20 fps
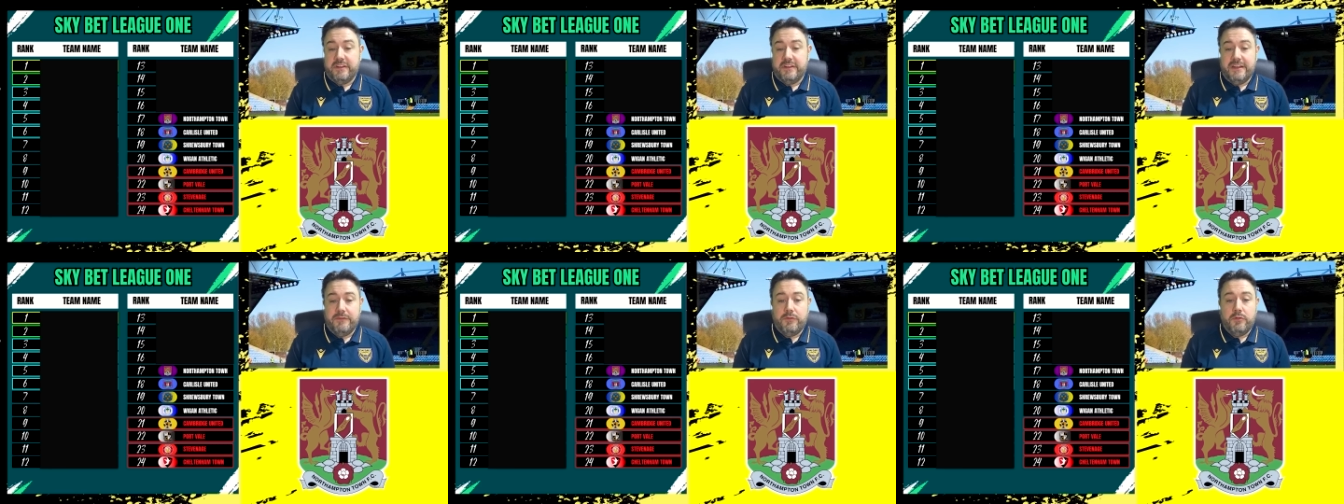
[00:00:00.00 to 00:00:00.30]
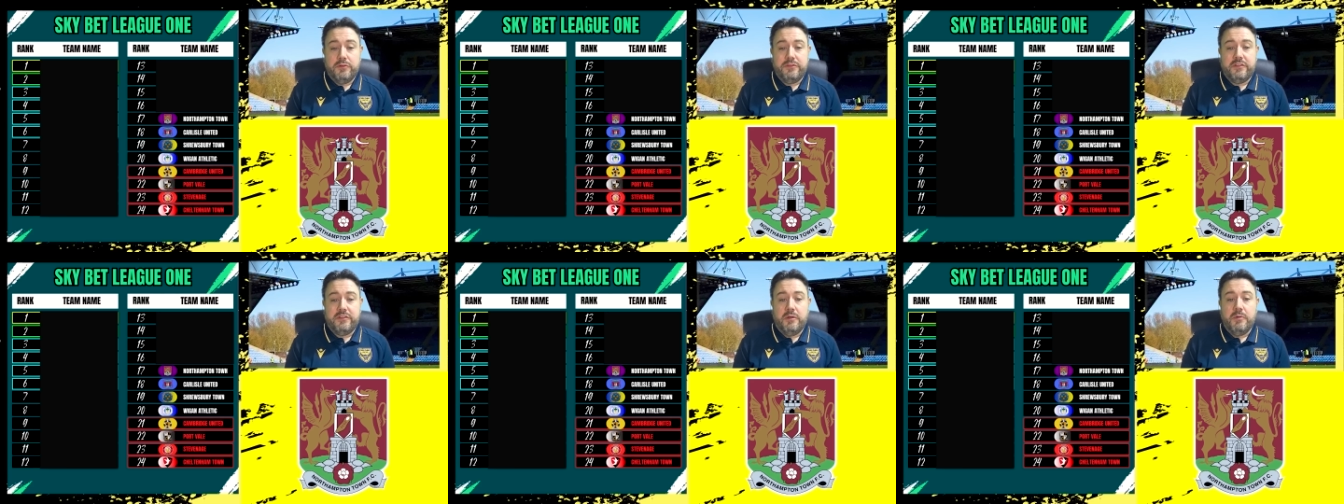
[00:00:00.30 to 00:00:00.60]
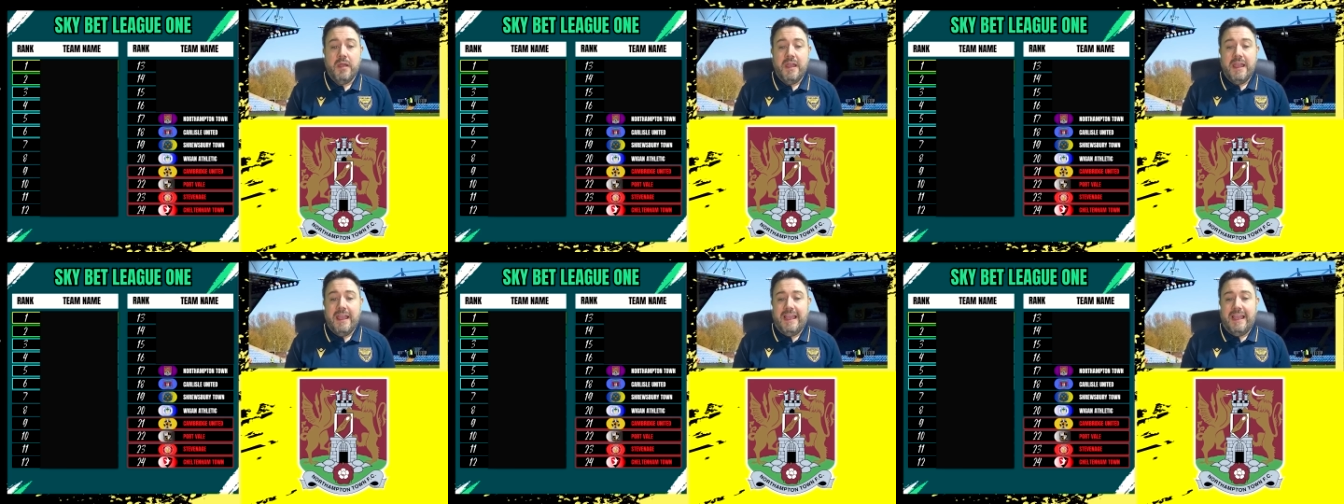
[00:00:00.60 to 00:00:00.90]
and they've also
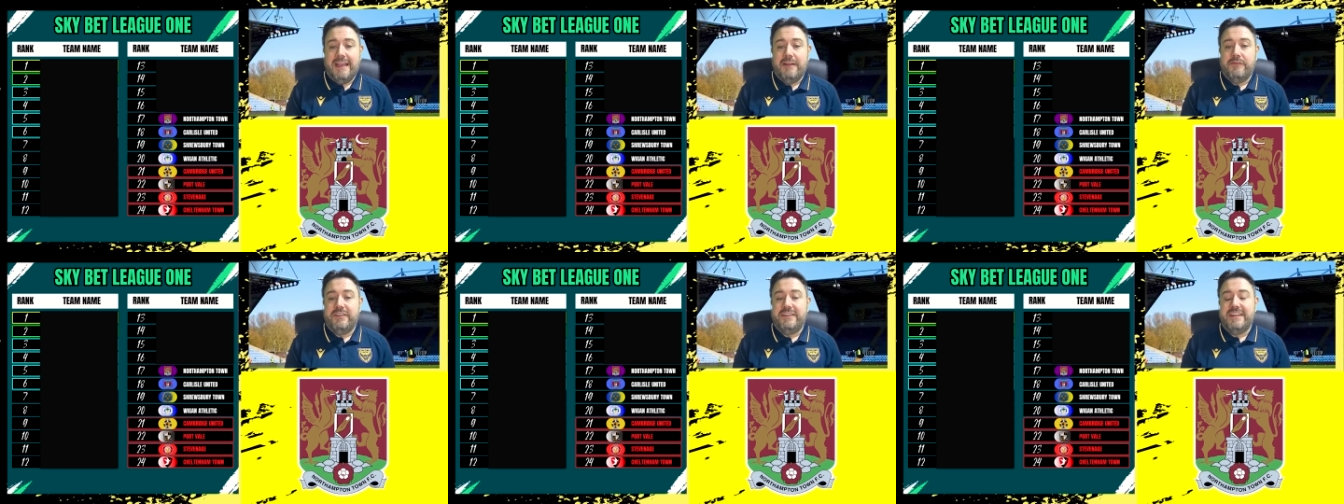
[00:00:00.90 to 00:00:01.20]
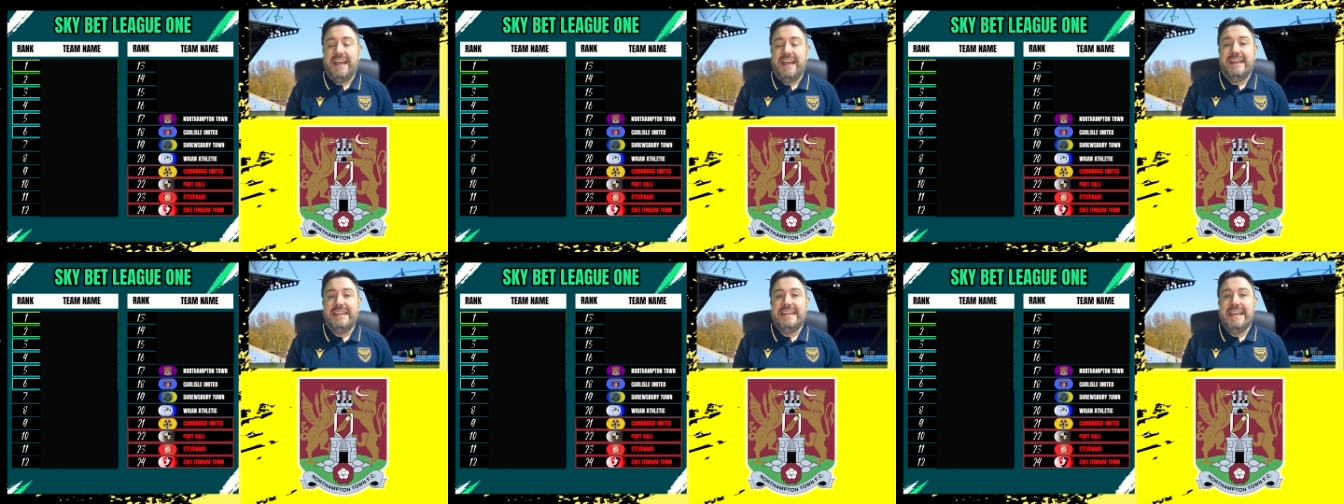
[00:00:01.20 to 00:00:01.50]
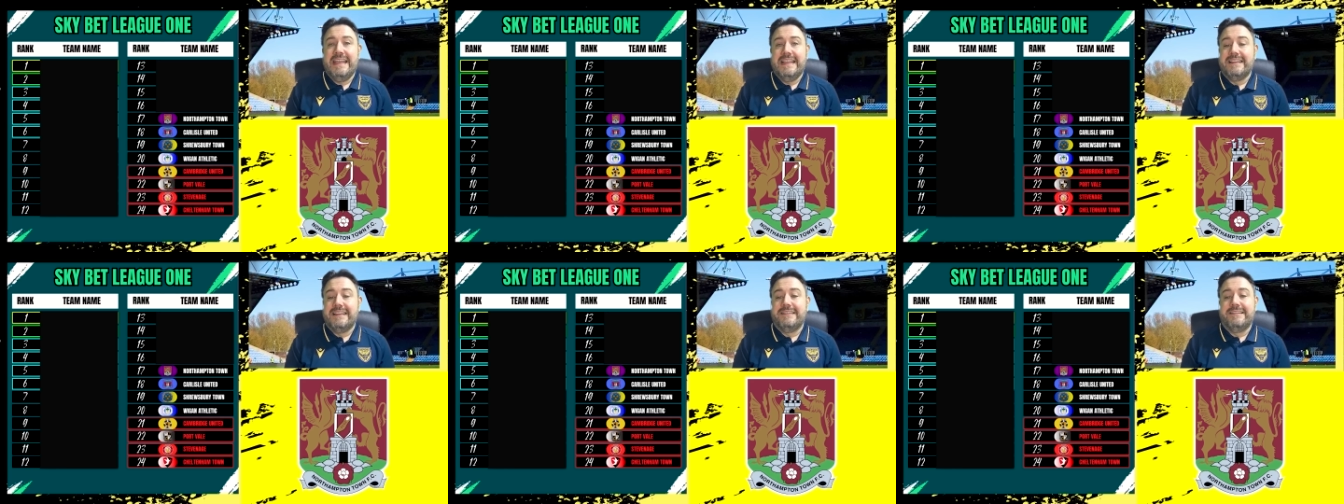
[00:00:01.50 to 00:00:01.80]
have Danny
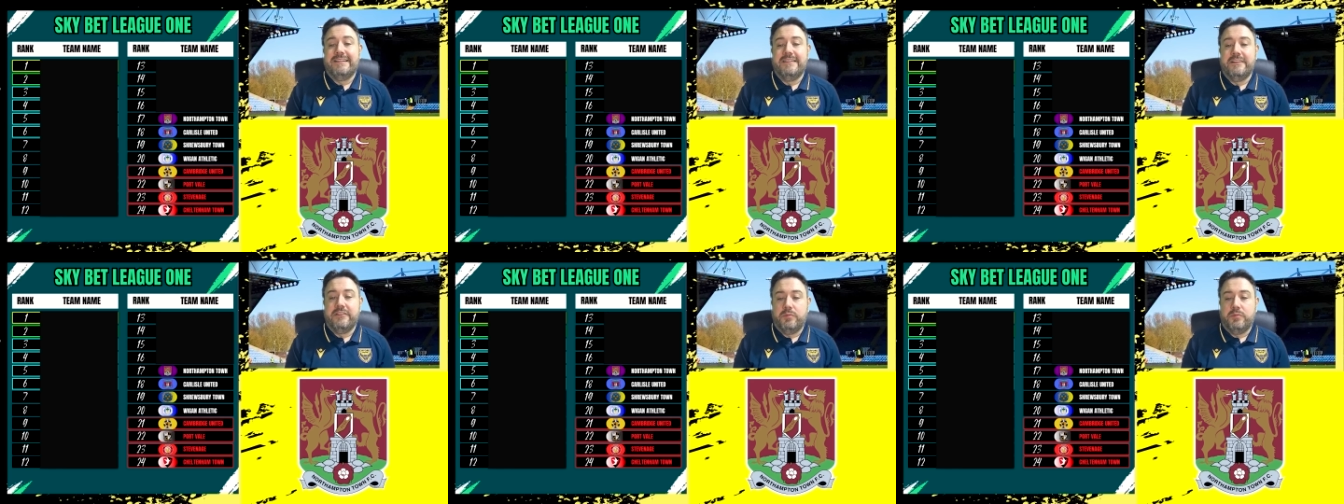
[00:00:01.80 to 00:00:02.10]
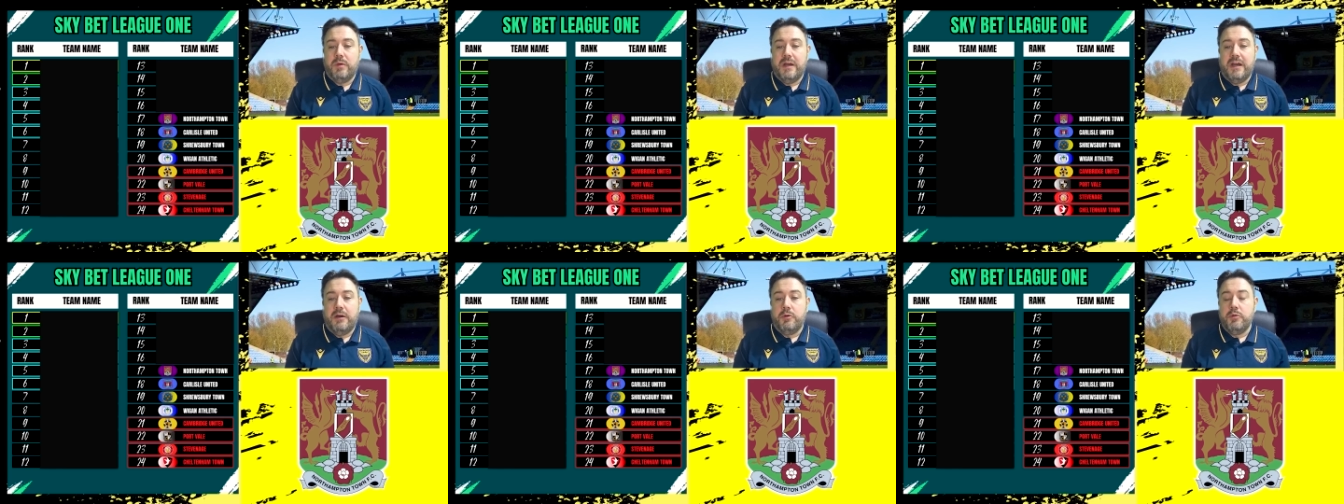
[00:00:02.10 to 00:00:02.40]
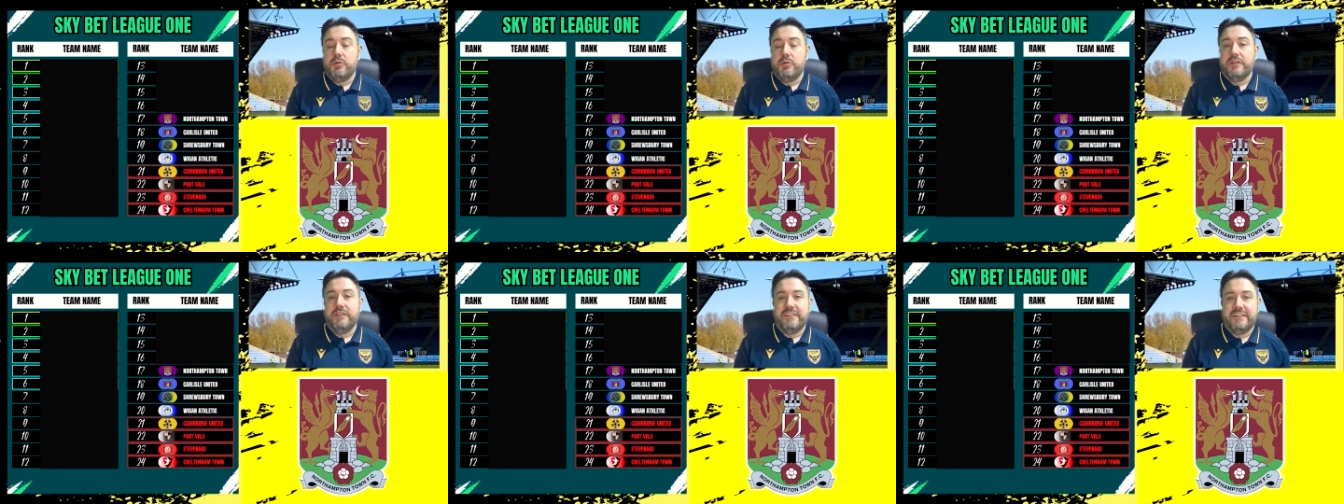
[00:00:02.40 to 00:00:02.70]
Hilton as well,
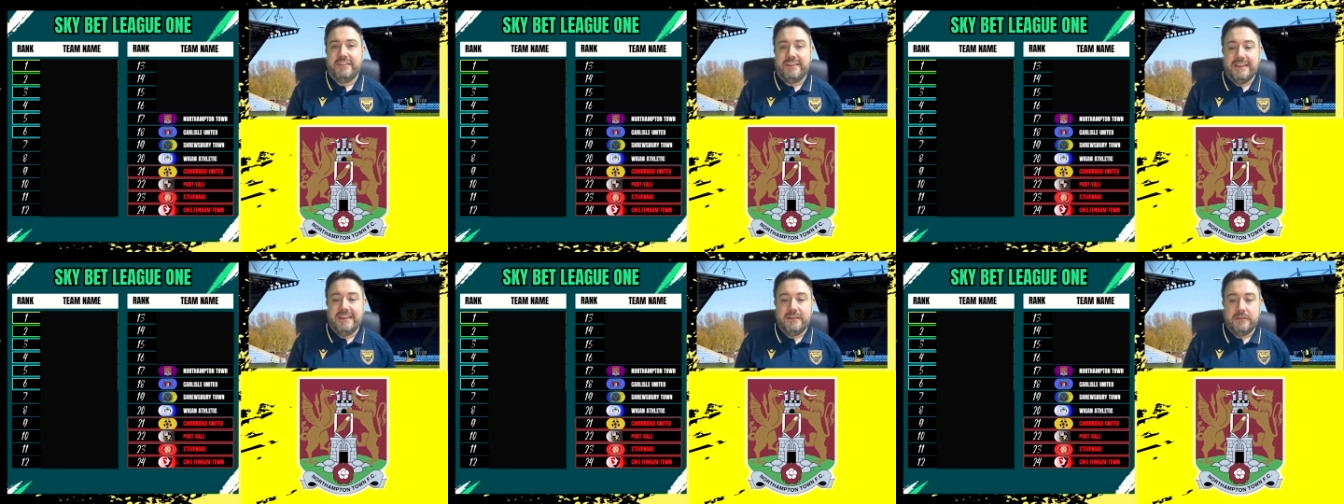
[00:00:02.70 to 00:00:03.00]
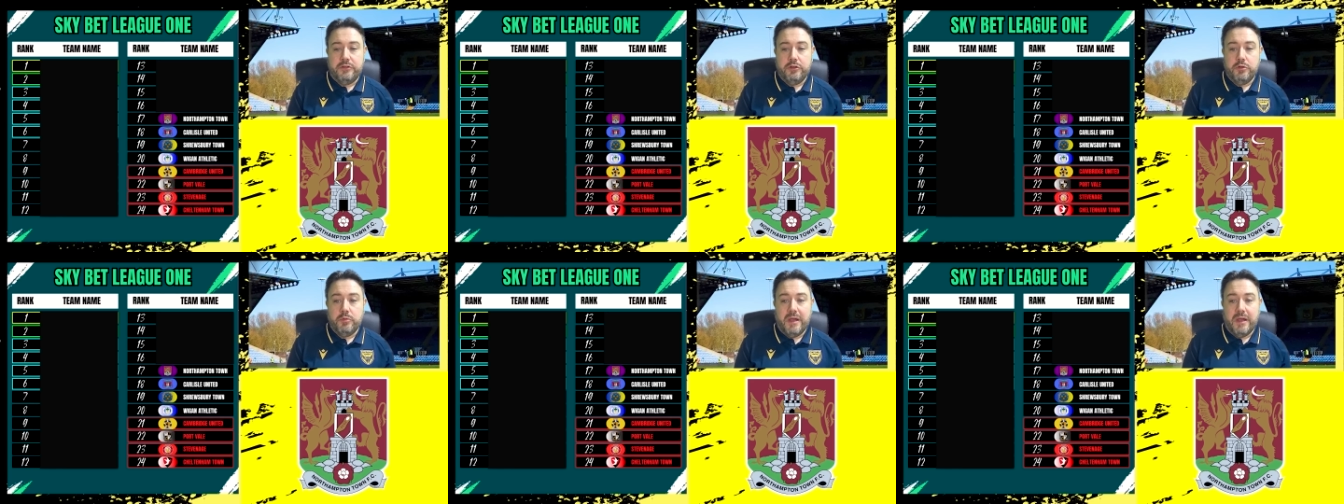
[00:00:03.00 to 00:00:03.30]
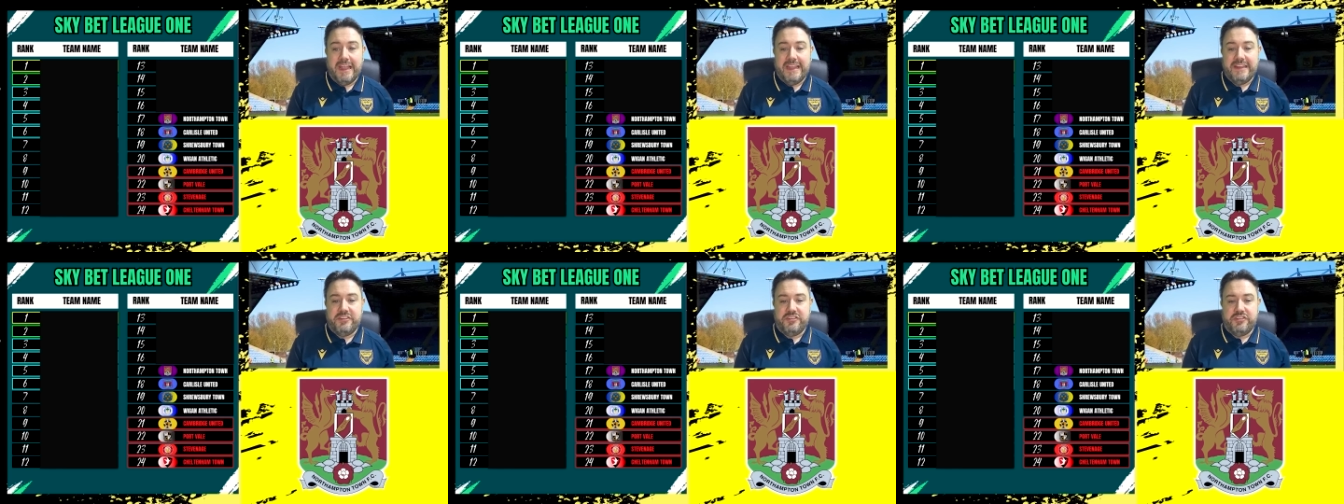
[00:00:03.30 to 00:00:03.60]
who can still do
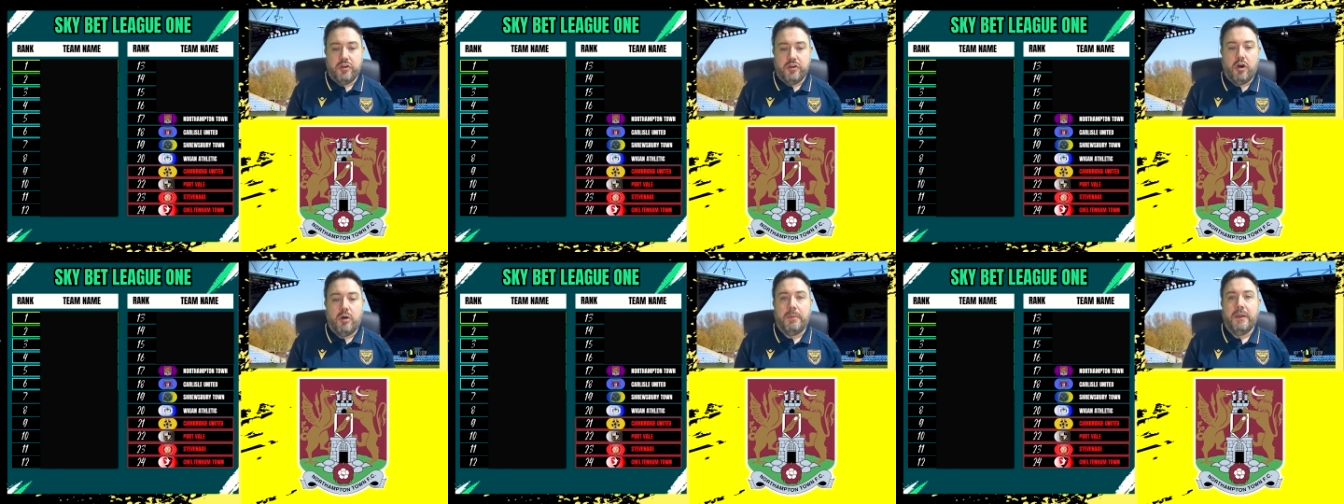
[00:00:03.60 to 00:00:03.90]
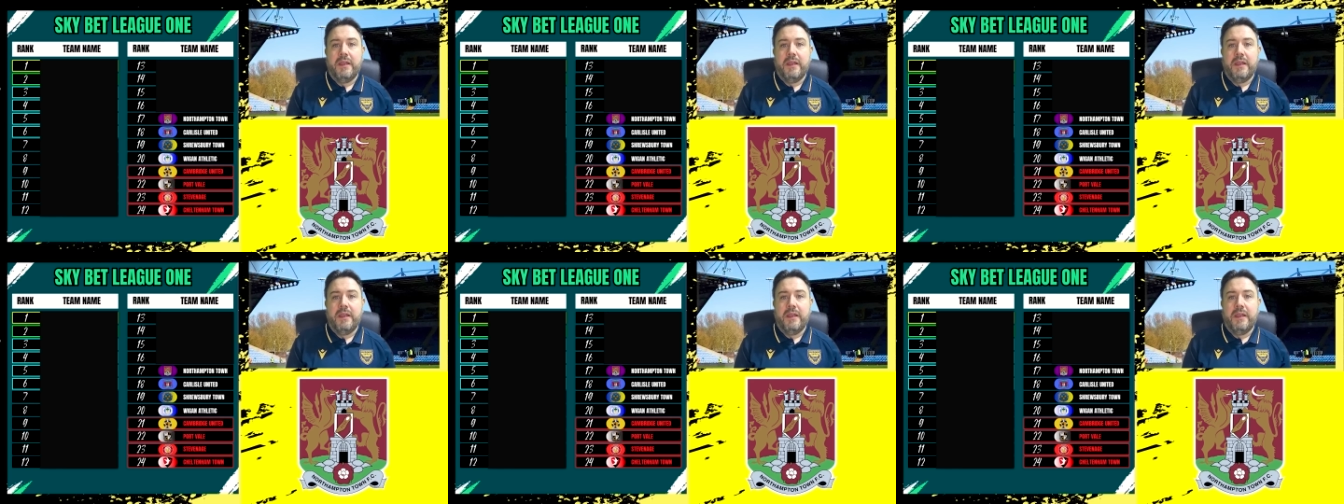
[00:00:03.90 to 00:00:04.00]
a job